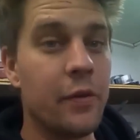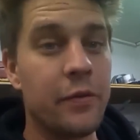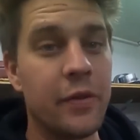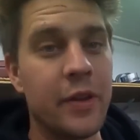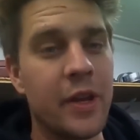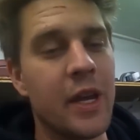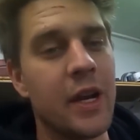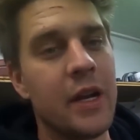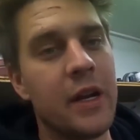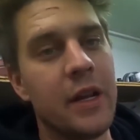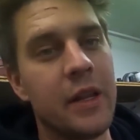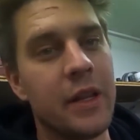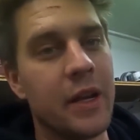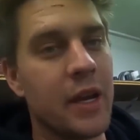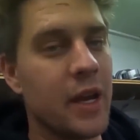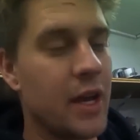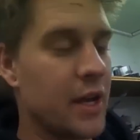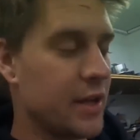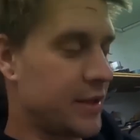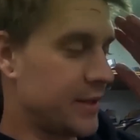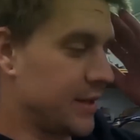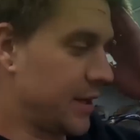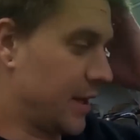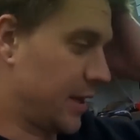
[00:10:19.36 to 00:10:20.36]
hopefully get it in the
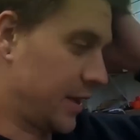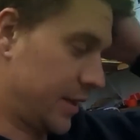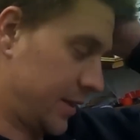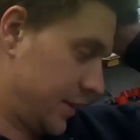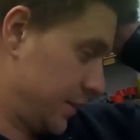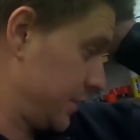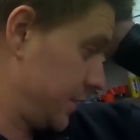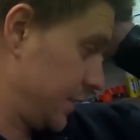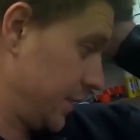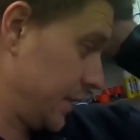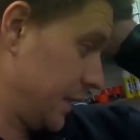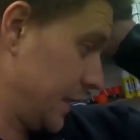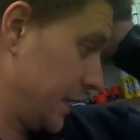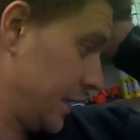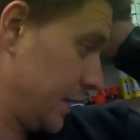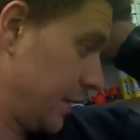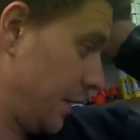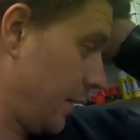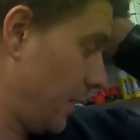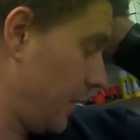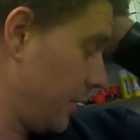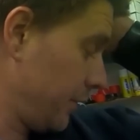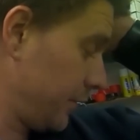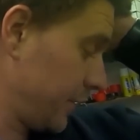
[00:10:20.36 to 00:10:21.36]
car today. And then
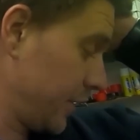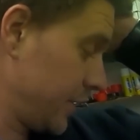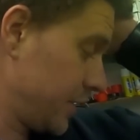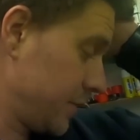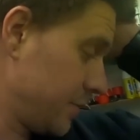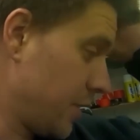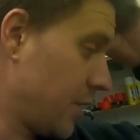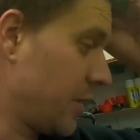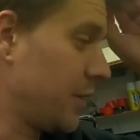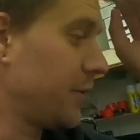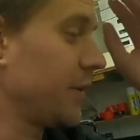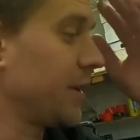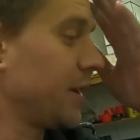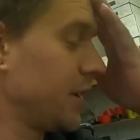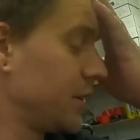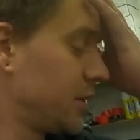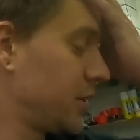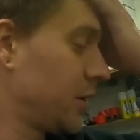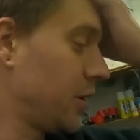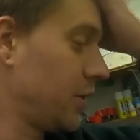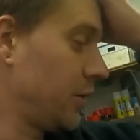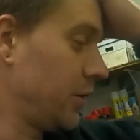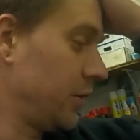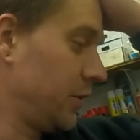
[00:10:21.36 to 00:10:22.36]
hopefully tomorrow we can
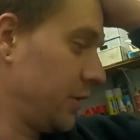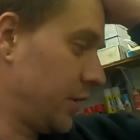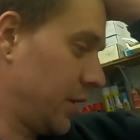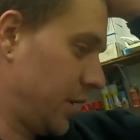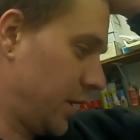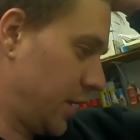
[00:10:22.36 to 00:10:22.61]
tune it,